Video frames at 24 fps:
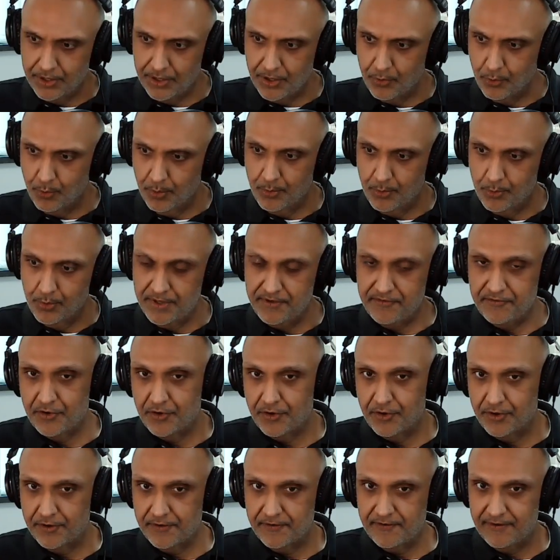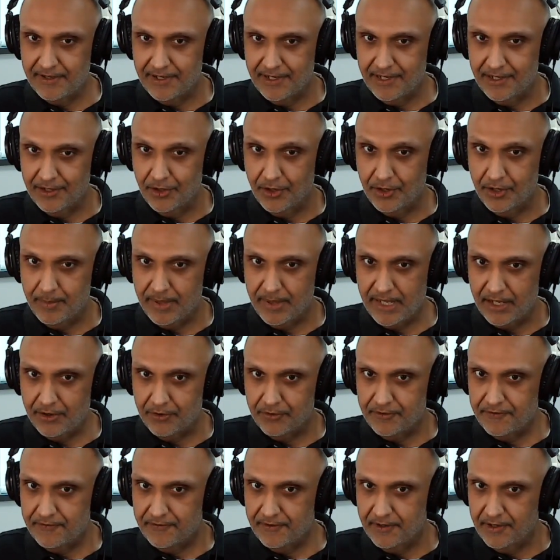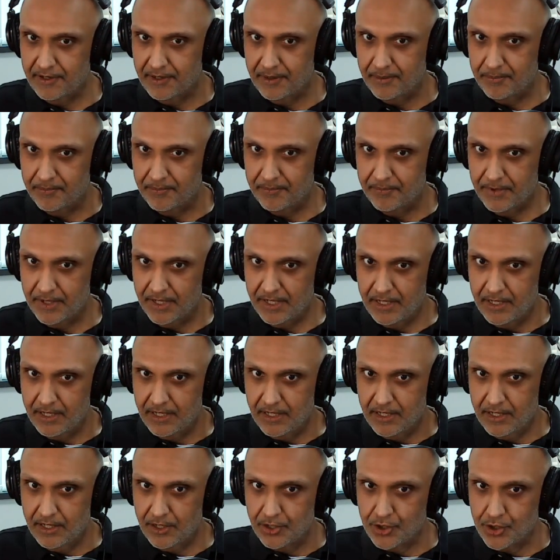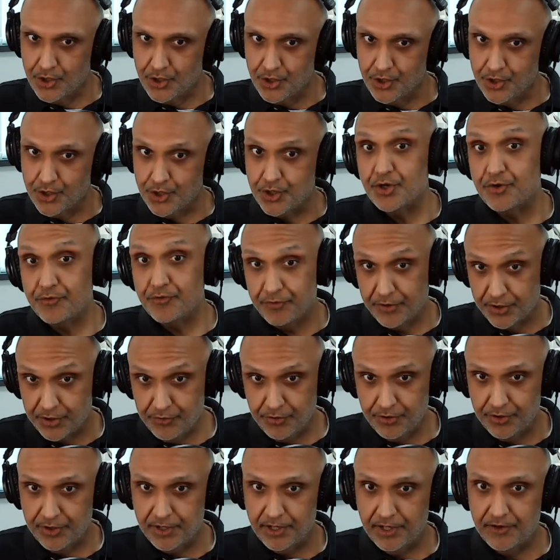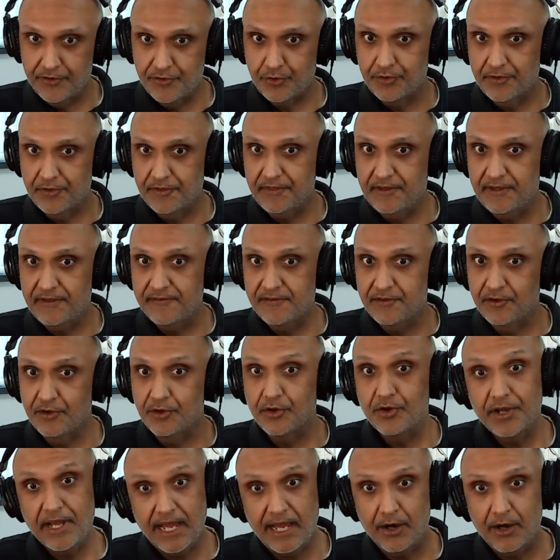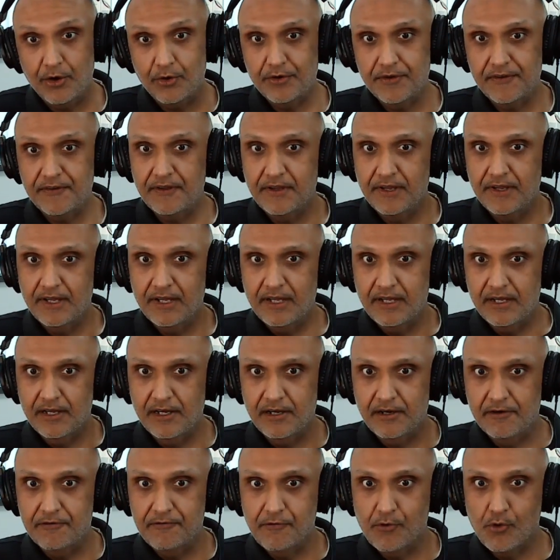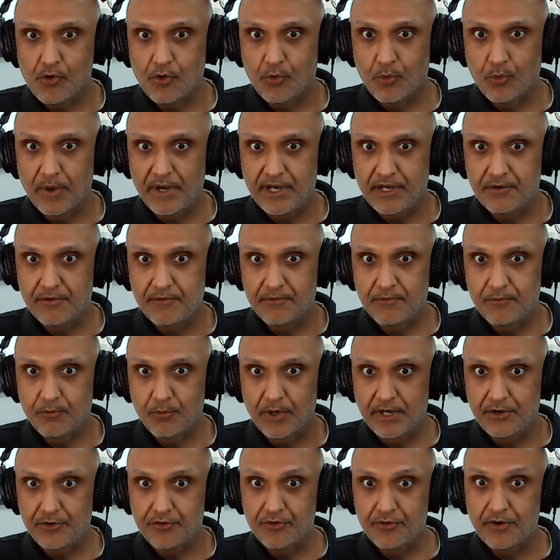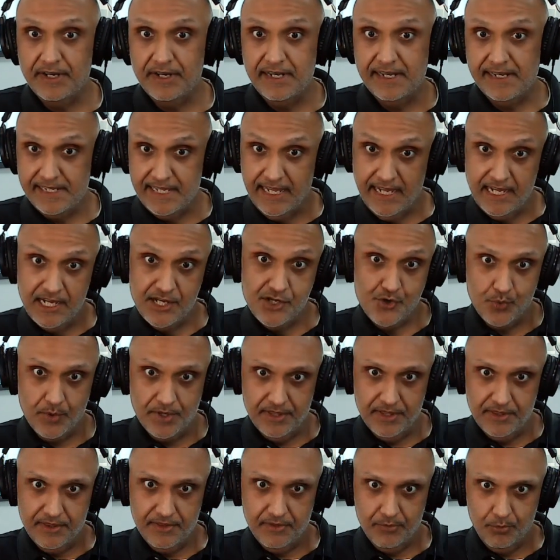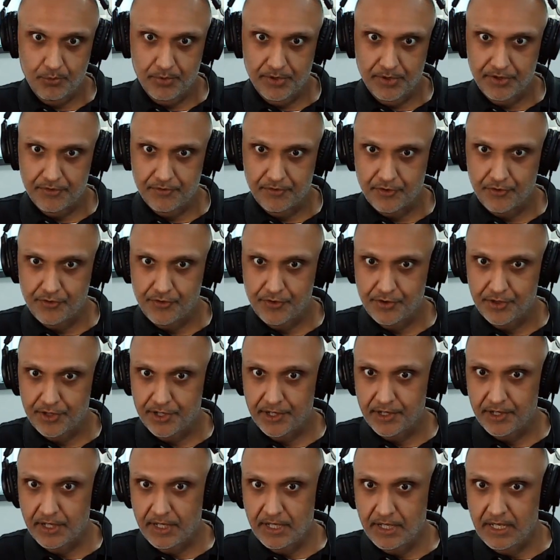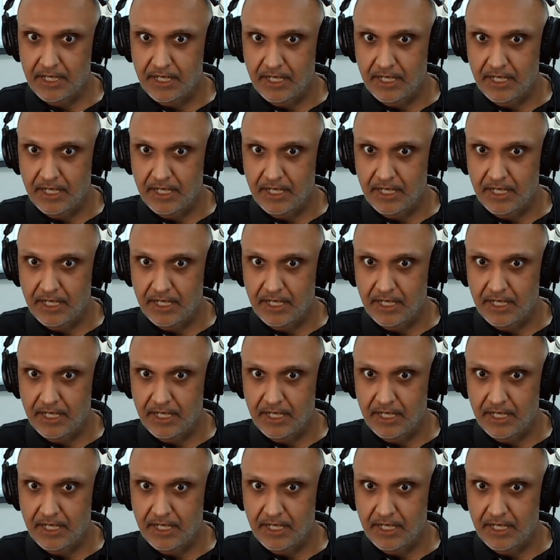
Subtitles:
We've talked a lot about good recruiters or the things to look out for when trying to engage with a recruiter.